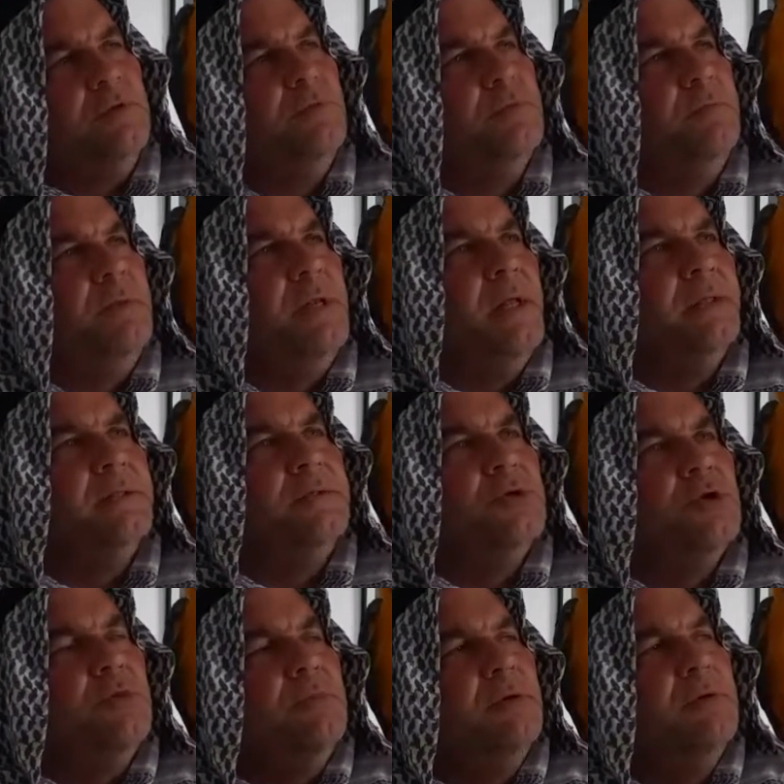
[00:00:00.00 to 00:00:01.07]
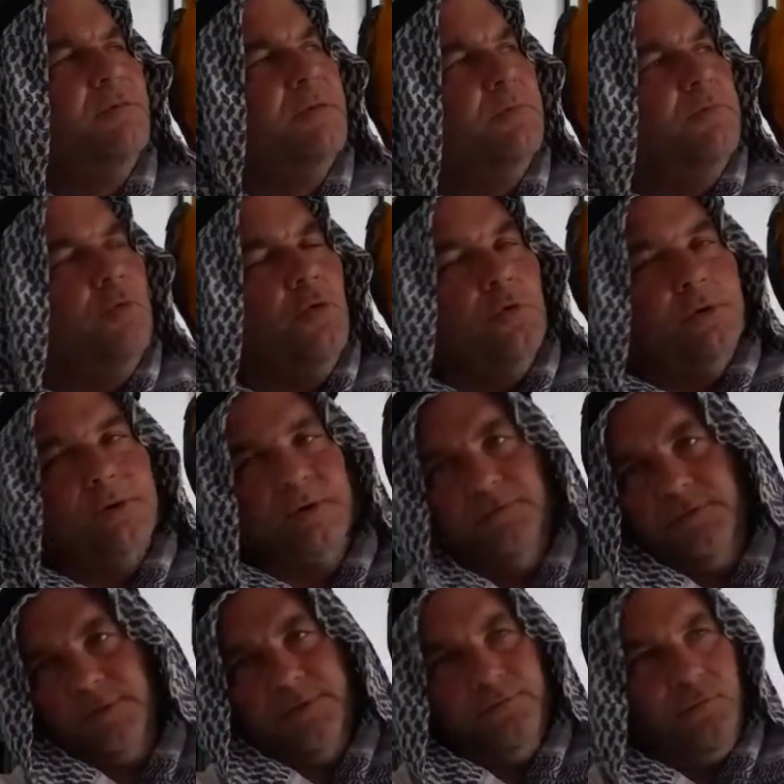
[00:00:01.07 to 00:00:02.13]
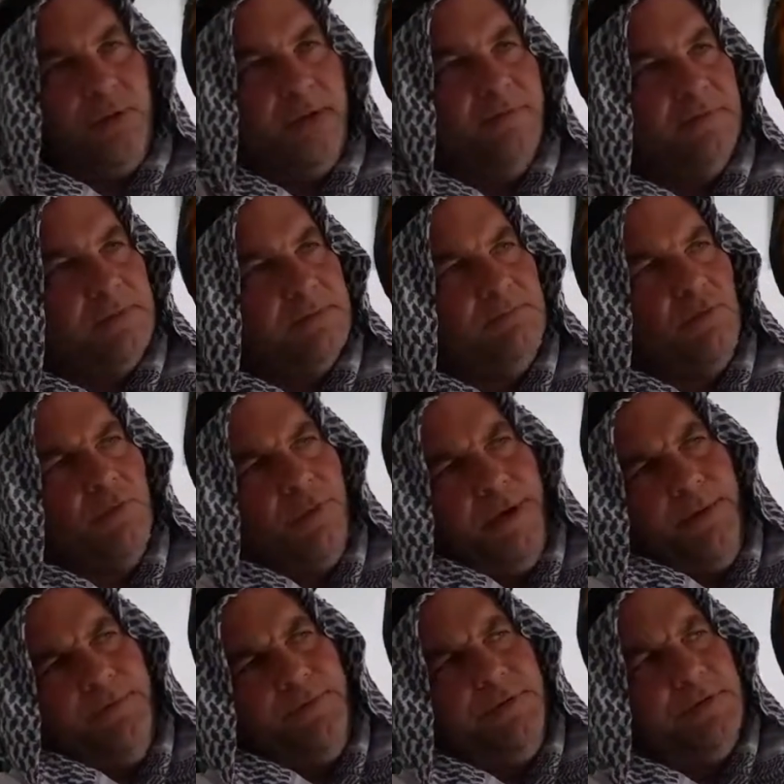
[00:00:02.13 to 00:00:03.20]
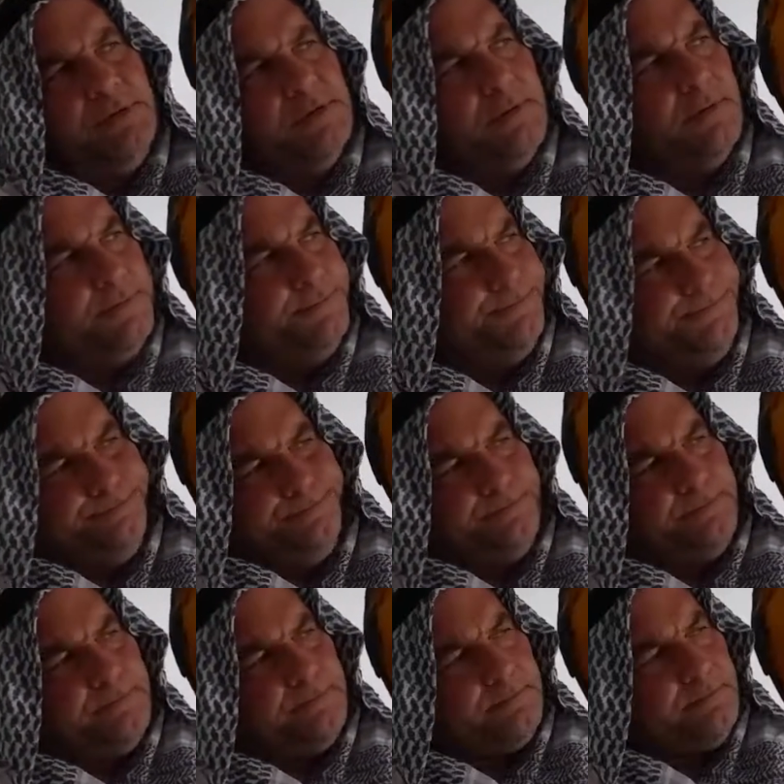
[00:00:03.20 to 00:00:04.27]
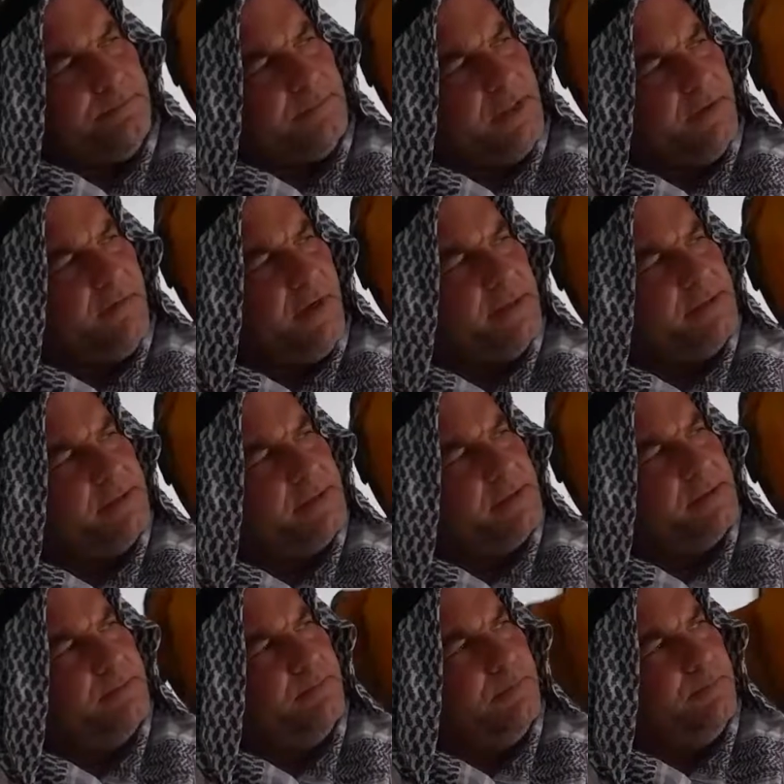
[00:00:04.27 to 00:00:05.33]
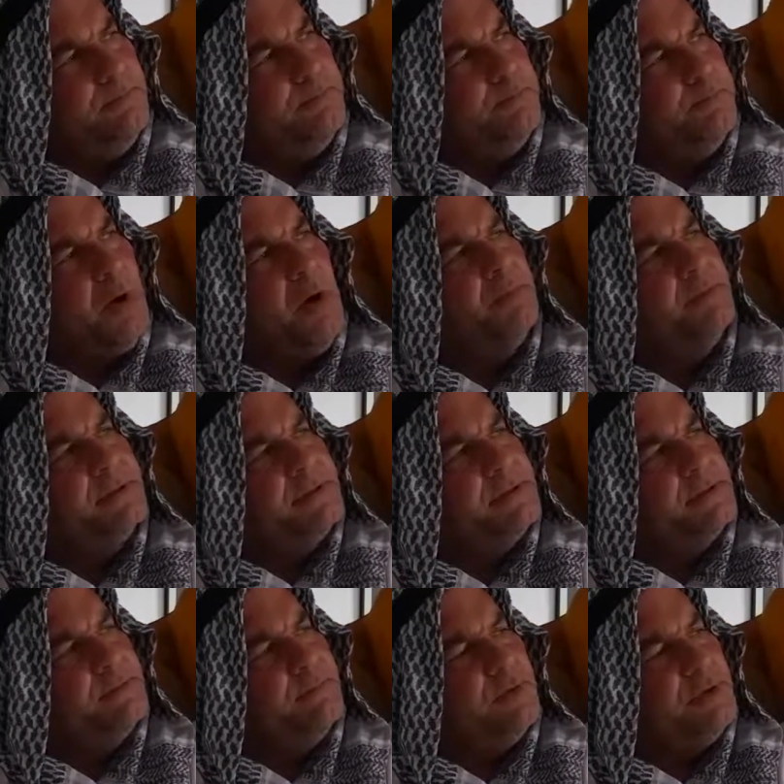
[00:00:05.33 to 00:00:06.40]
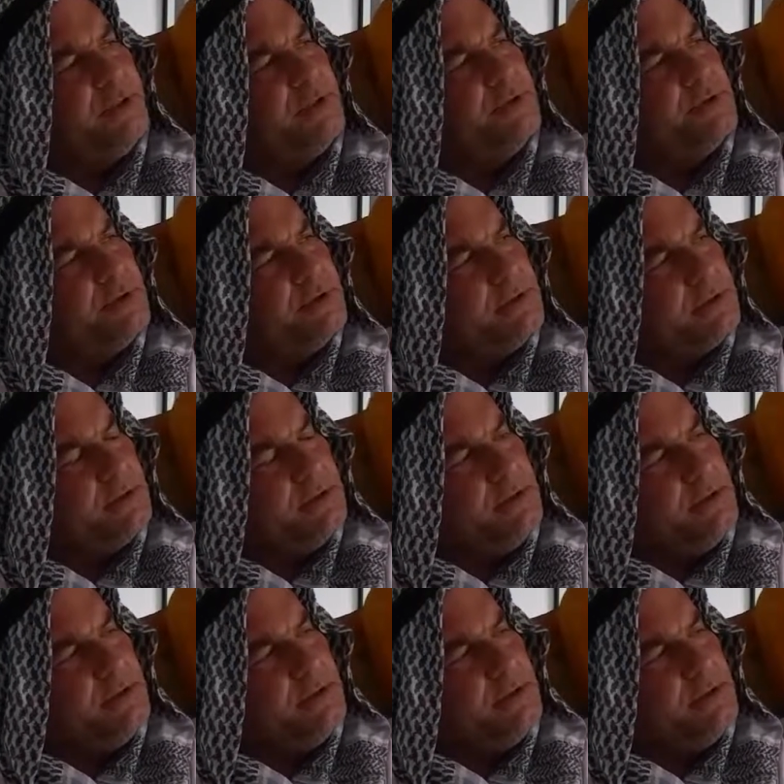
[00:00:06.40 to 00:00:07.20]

He would be like the chairman of the board, even if we have a small company. So that's pompous, pretentious.